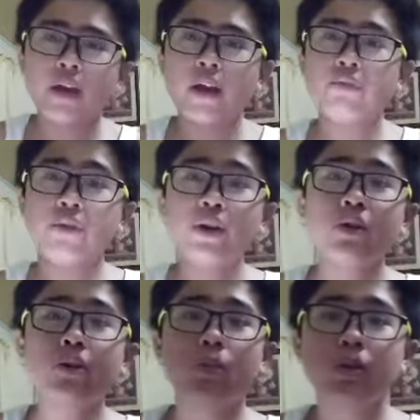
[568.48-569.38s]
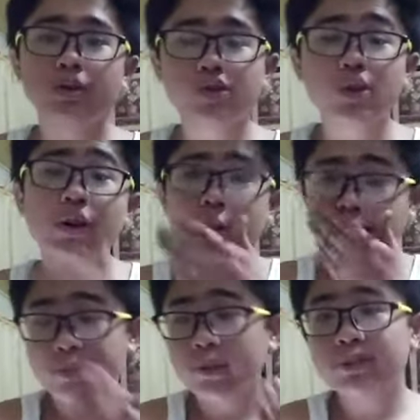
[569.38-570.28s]
if you
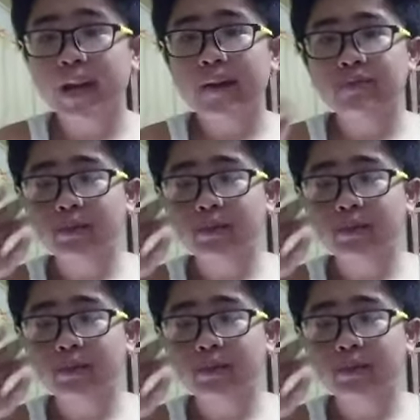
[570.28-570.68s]
during those times